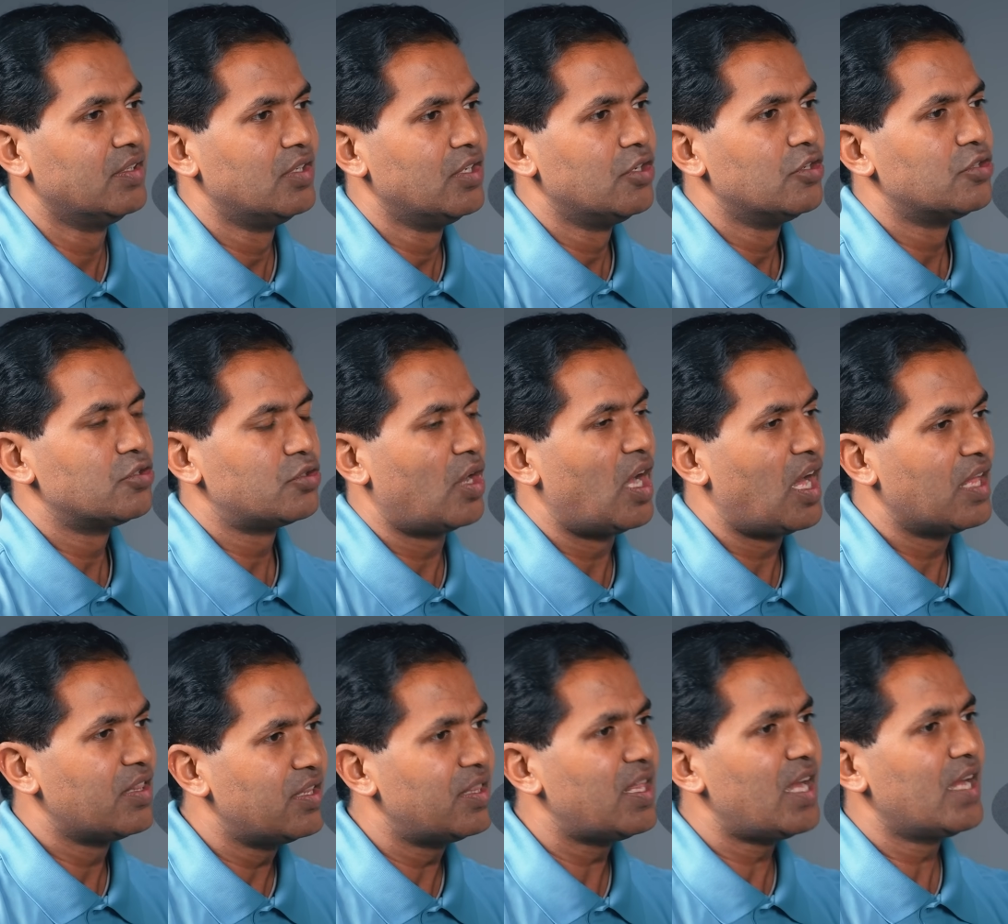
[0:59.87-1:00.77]
So, okay.
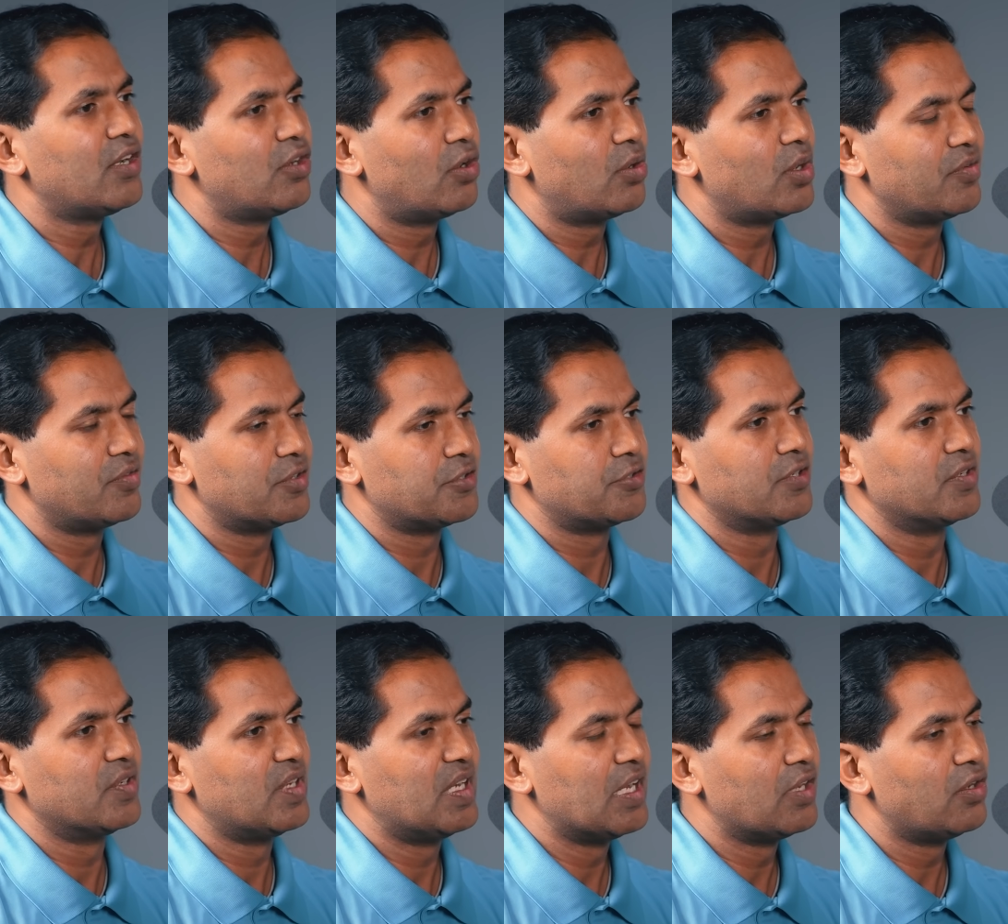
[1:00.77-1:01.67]
Other than engloda
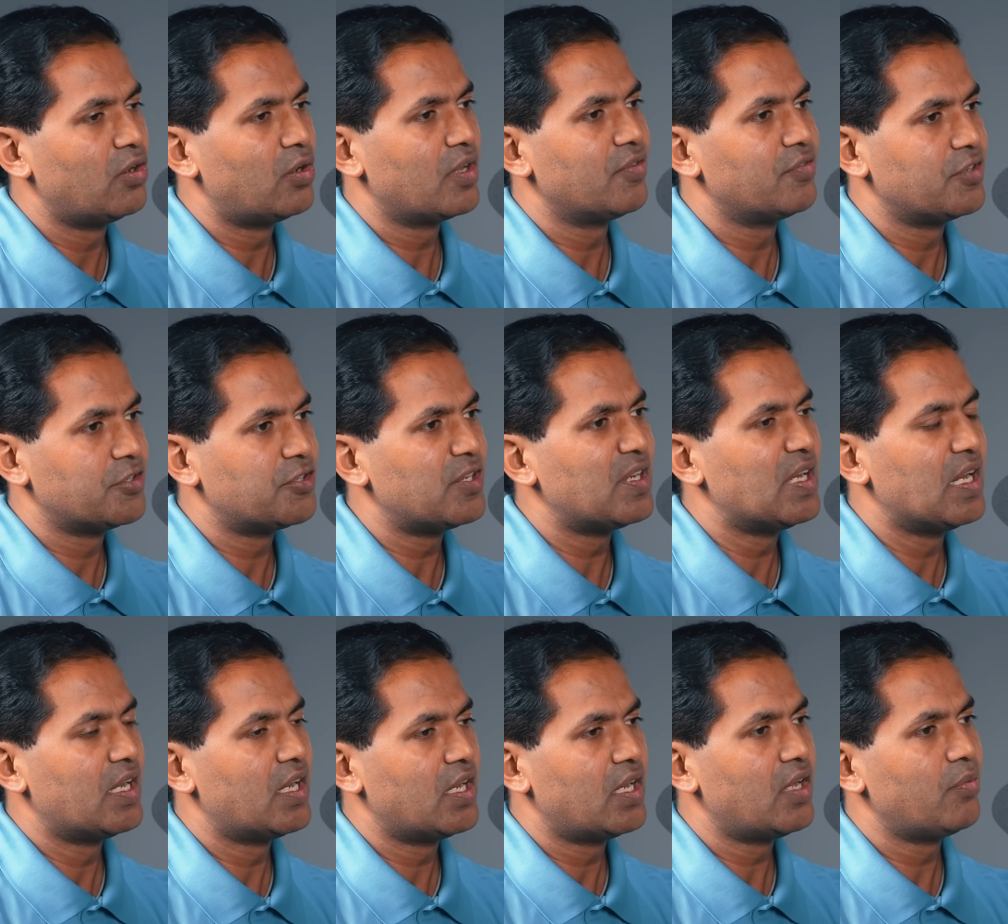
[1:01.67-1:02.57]
vision. Engloda vision,
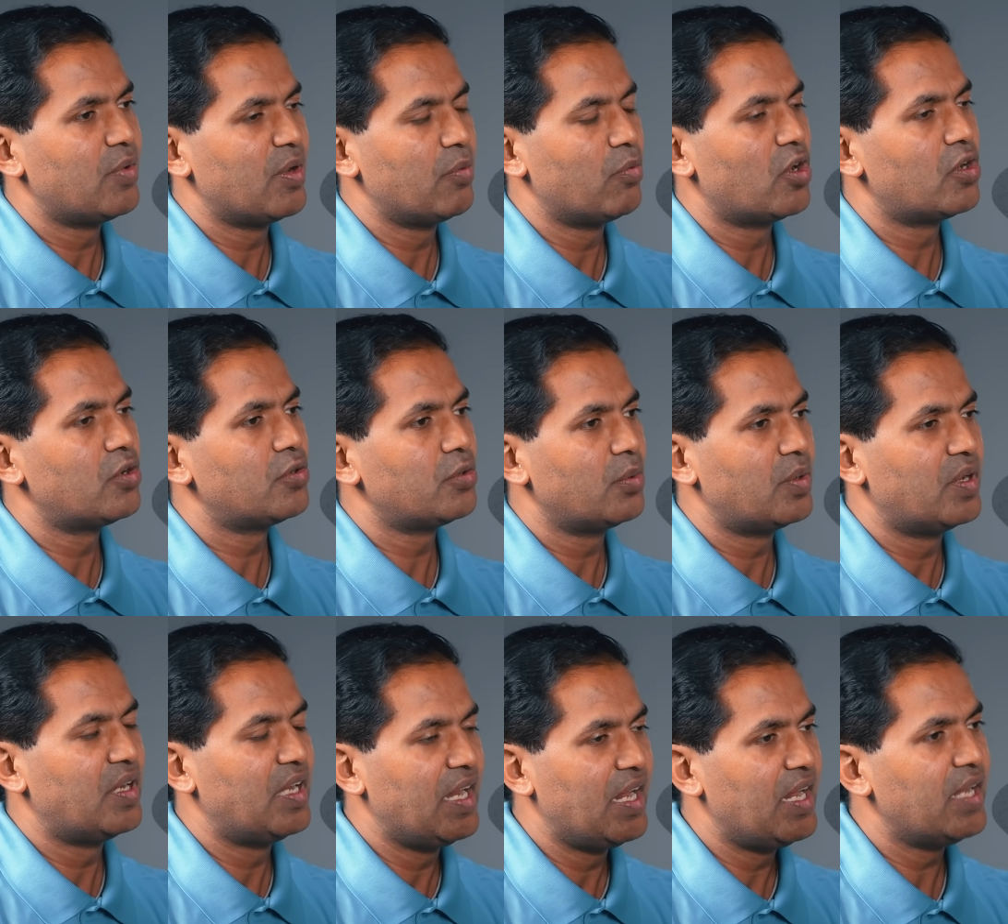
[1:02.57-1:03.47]
enna, we wanted to
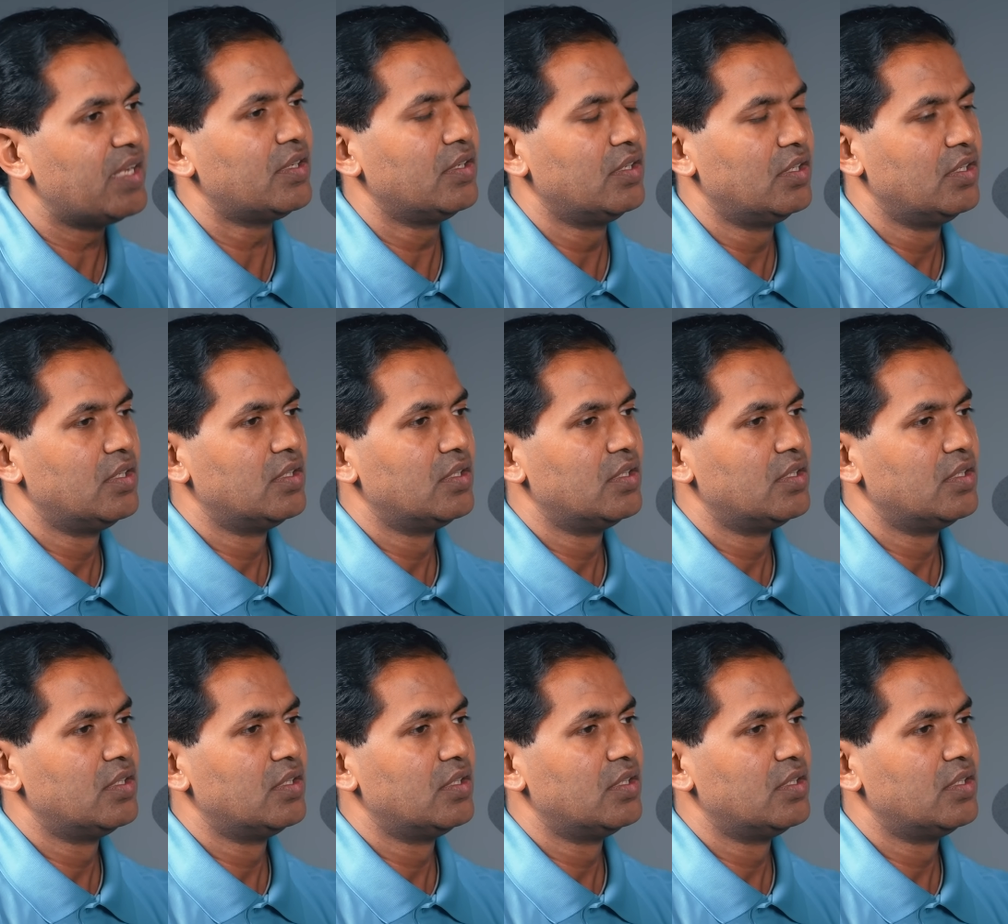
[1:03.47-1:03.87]
take